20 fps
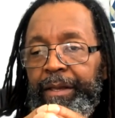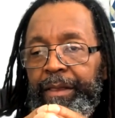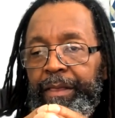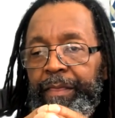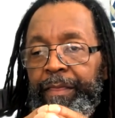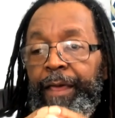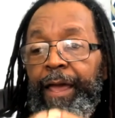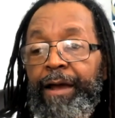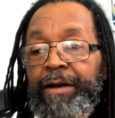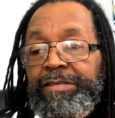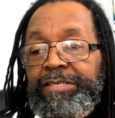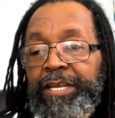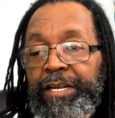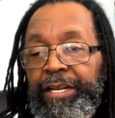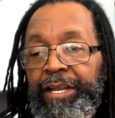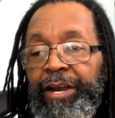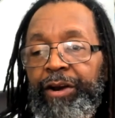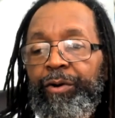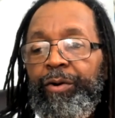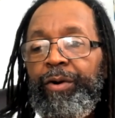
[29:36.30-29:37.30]
There's the
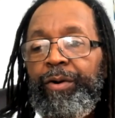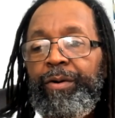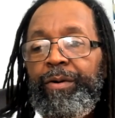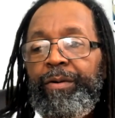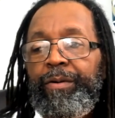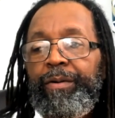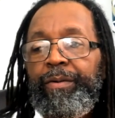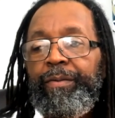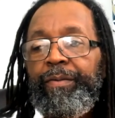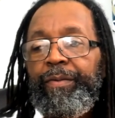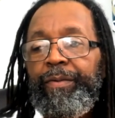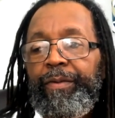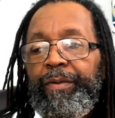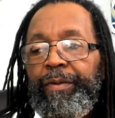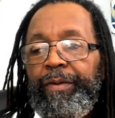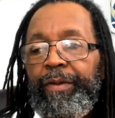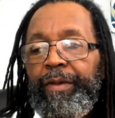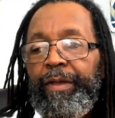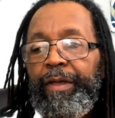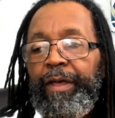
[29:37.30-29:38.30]
literal
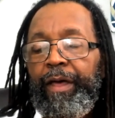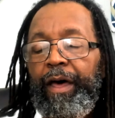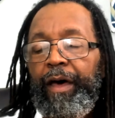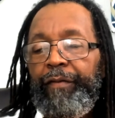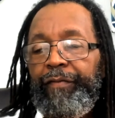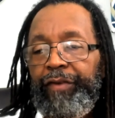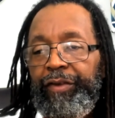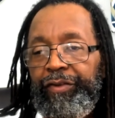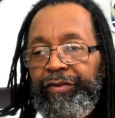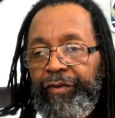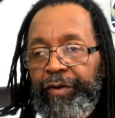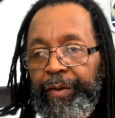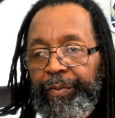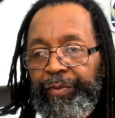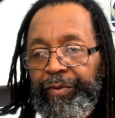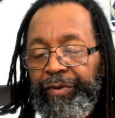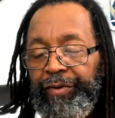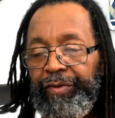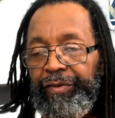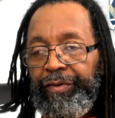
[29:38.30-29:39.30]
of these
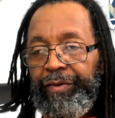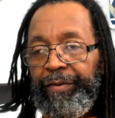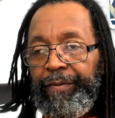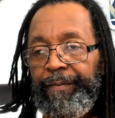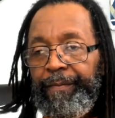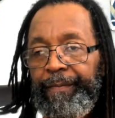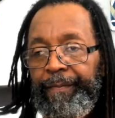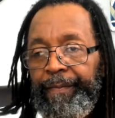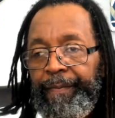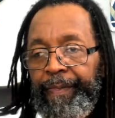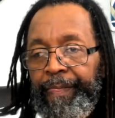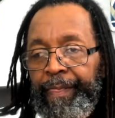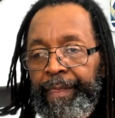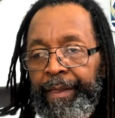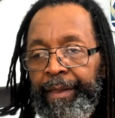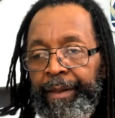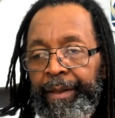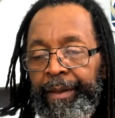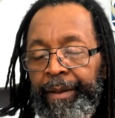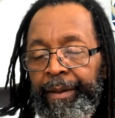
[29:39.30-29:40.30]
scriptures.
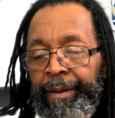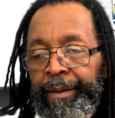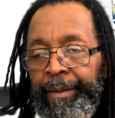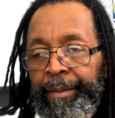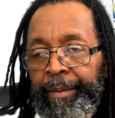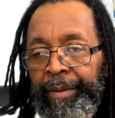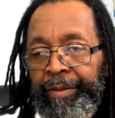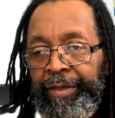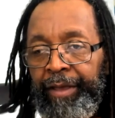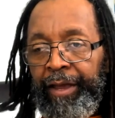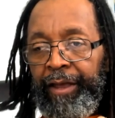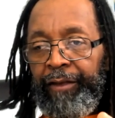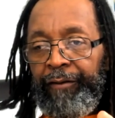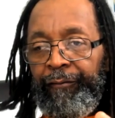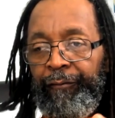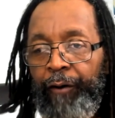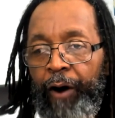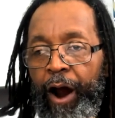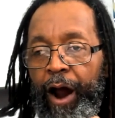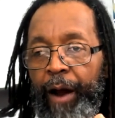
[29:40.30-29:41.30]
But there's
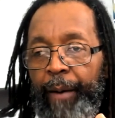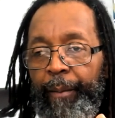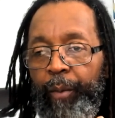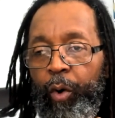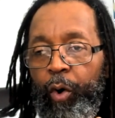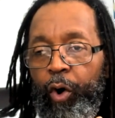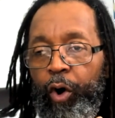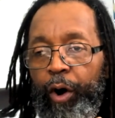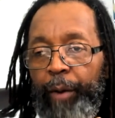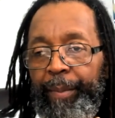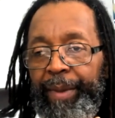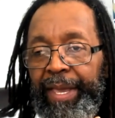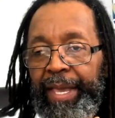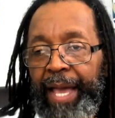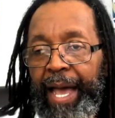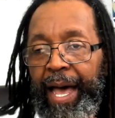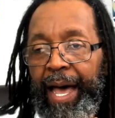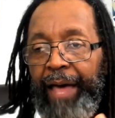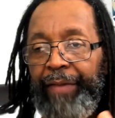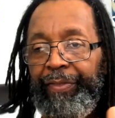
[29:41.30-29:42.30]
far more
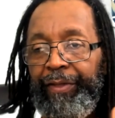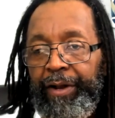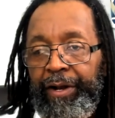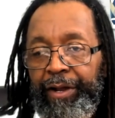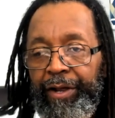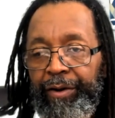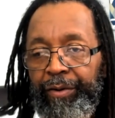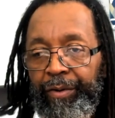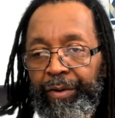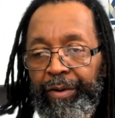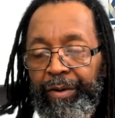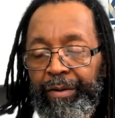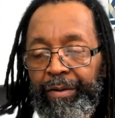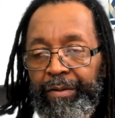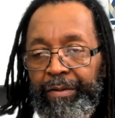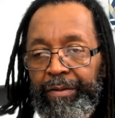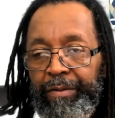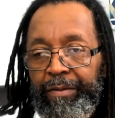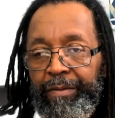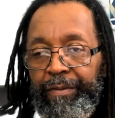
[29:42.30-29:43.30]
beyond the literal
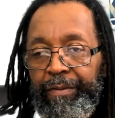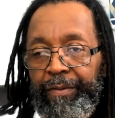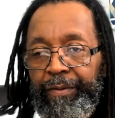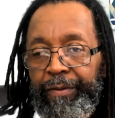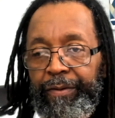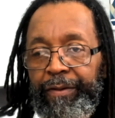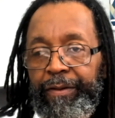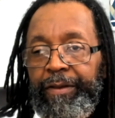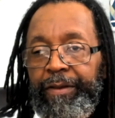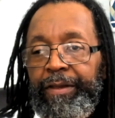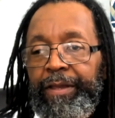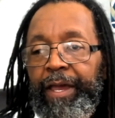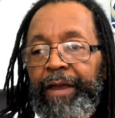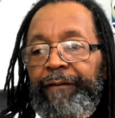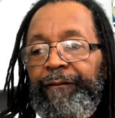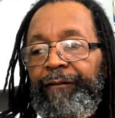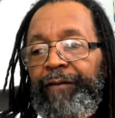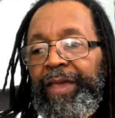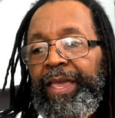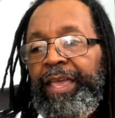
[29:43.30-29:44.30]

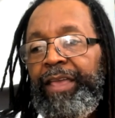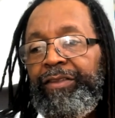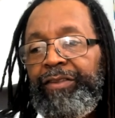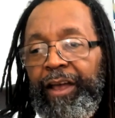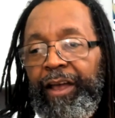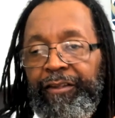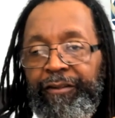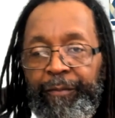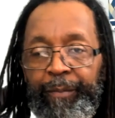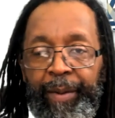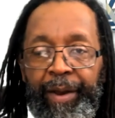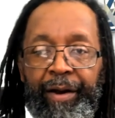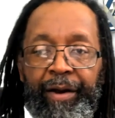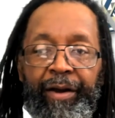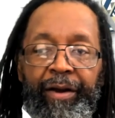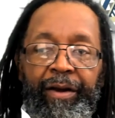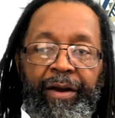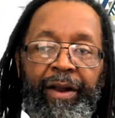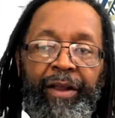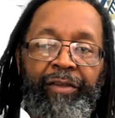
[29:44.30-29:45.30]
that feeds our
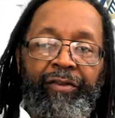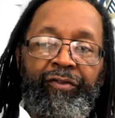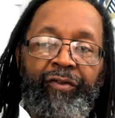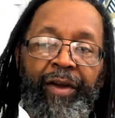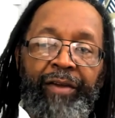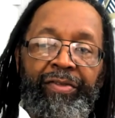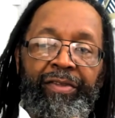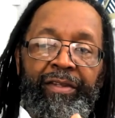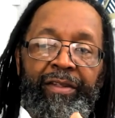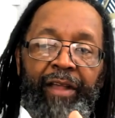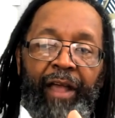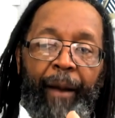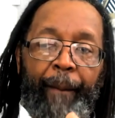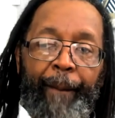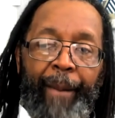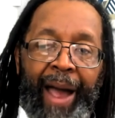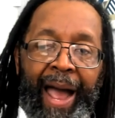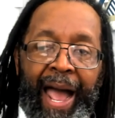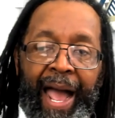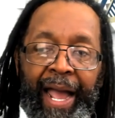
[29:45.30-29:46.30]
spirit and strengthens our
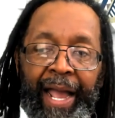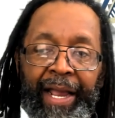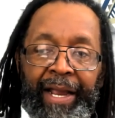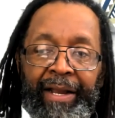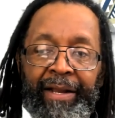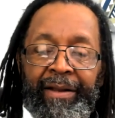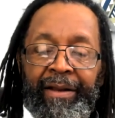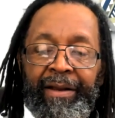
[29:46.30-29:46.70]
mind,